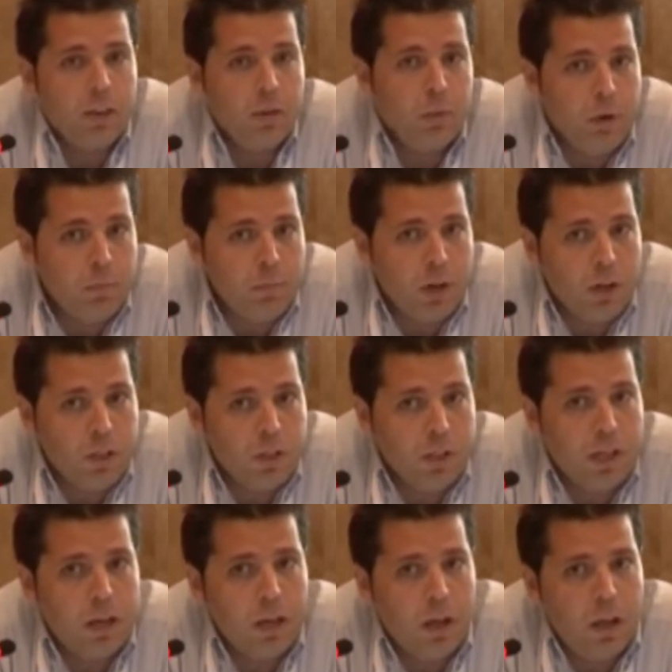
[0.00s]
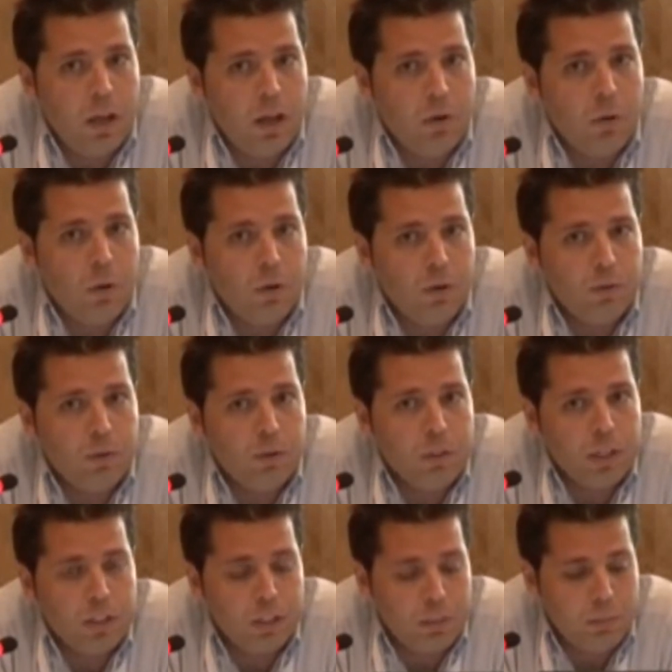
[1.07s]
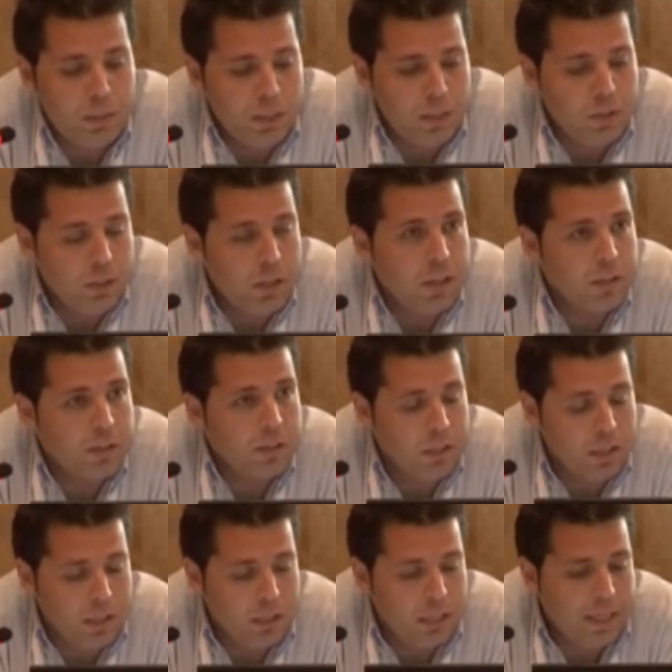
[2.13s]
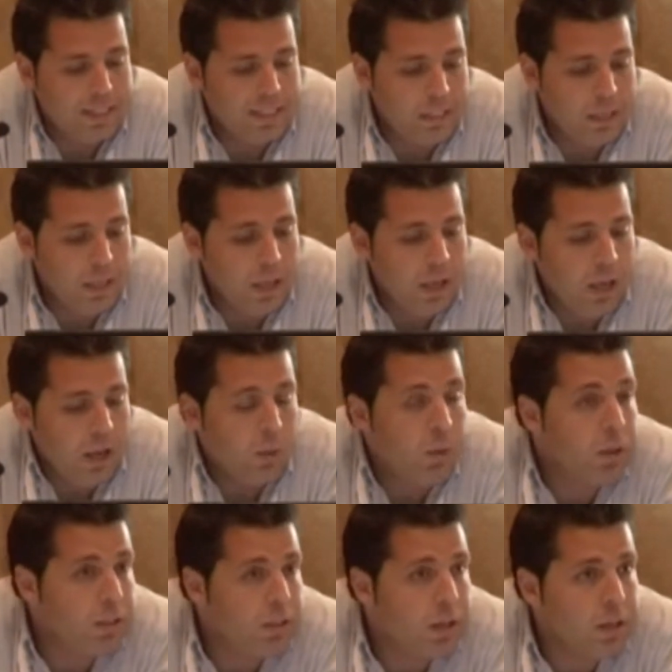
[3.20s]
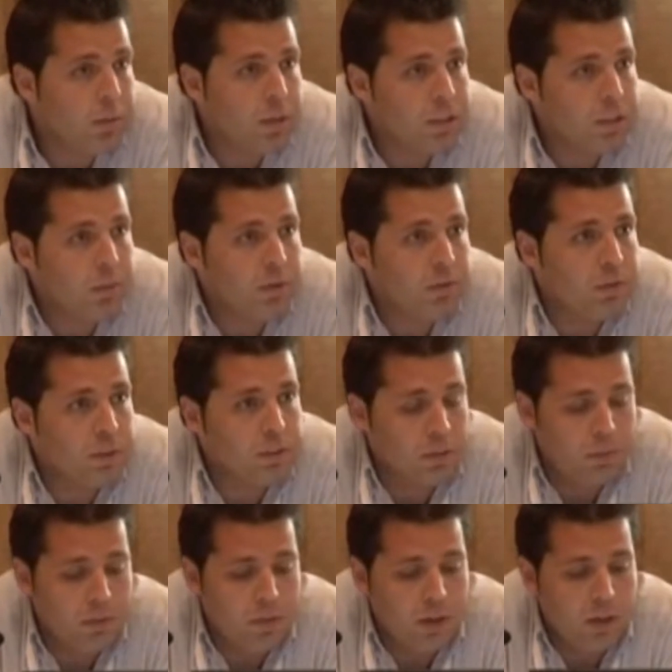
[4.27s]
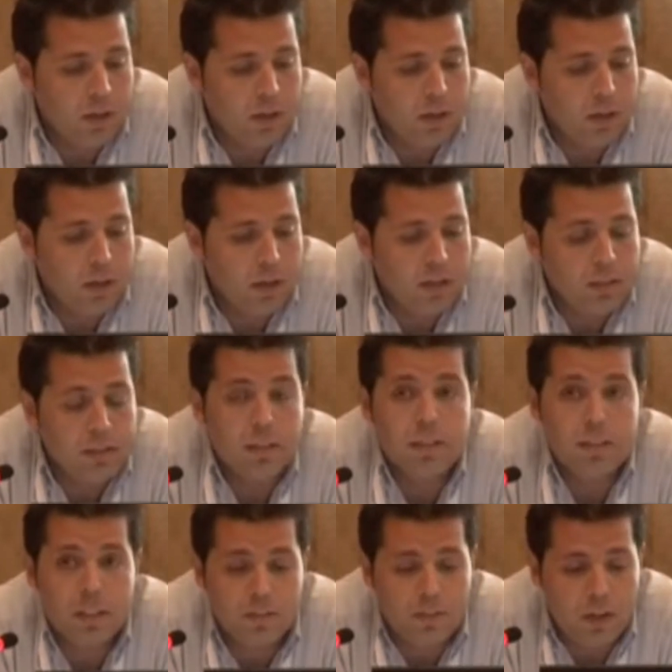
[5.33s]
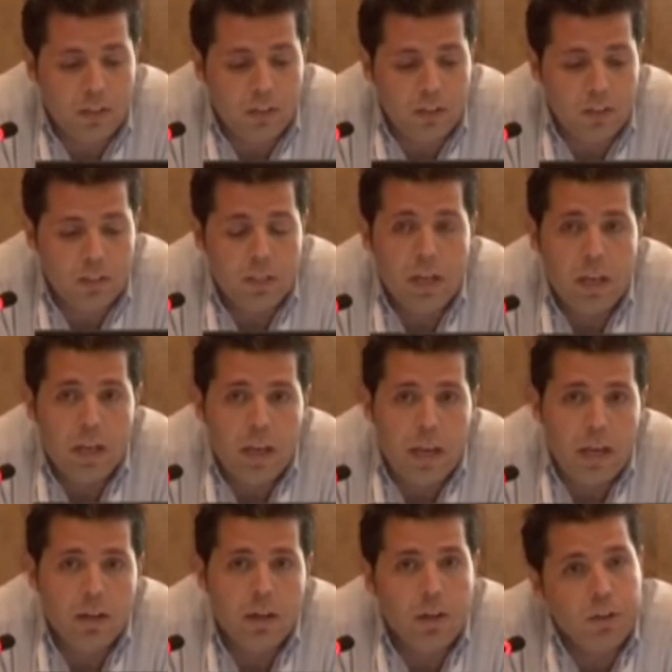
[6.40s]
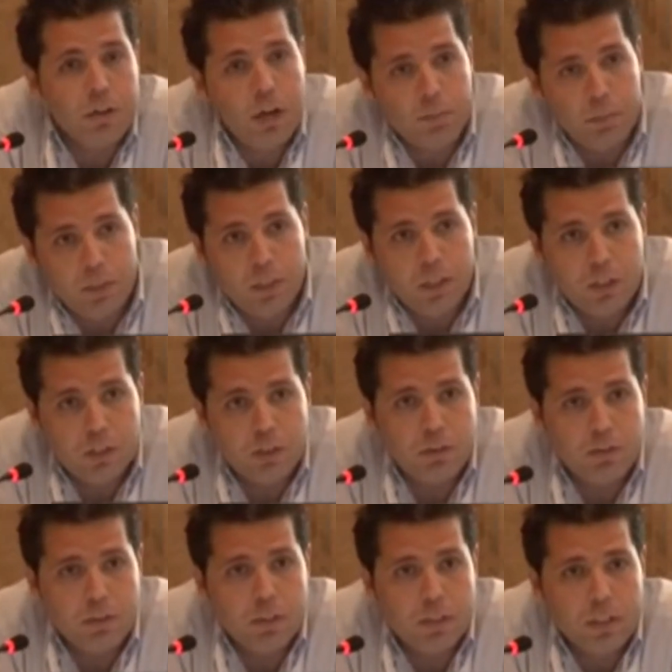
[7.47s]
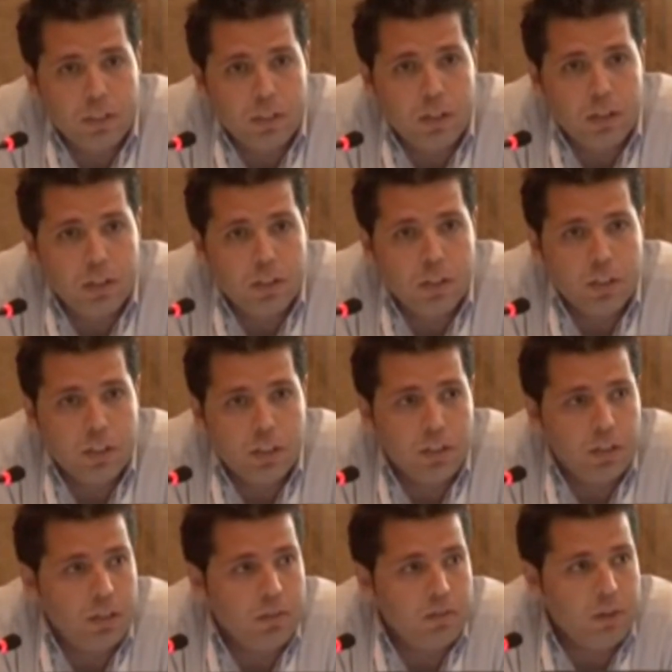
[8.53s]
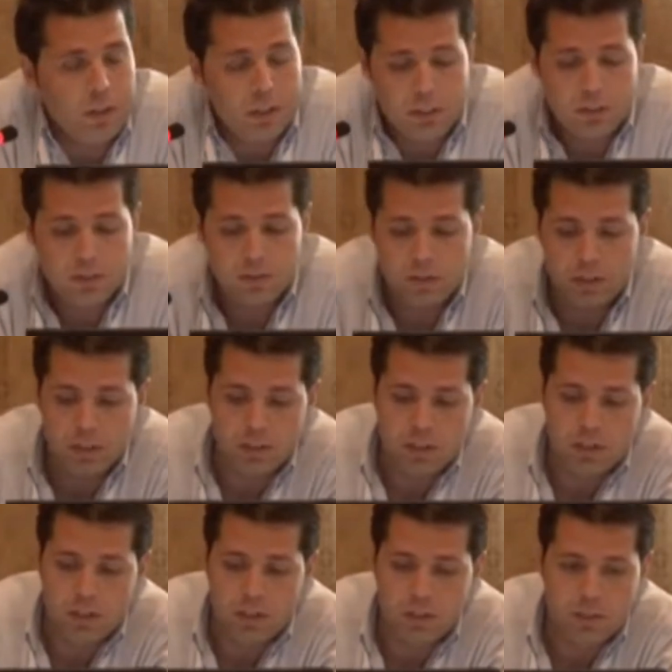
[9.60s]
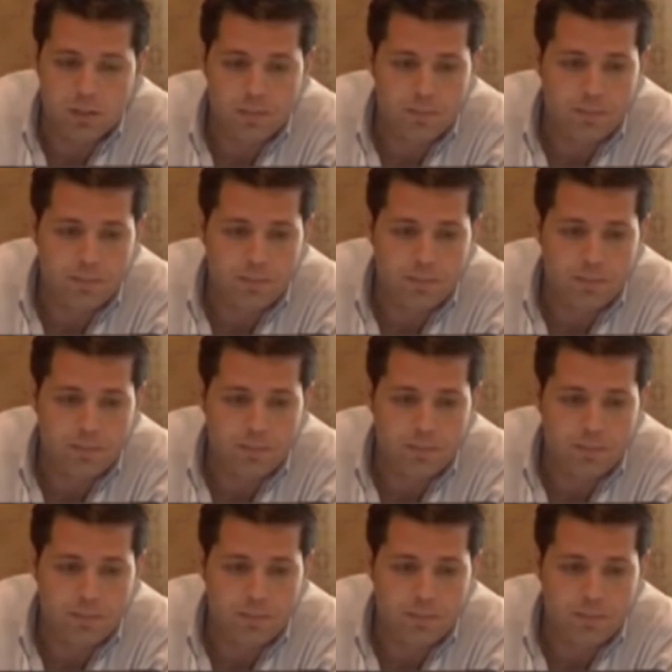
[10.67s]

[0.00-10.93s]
and the web module, and how all of those actually play together nicely. And we're going to talk about some of our success factors and other applications of this technology in various areas.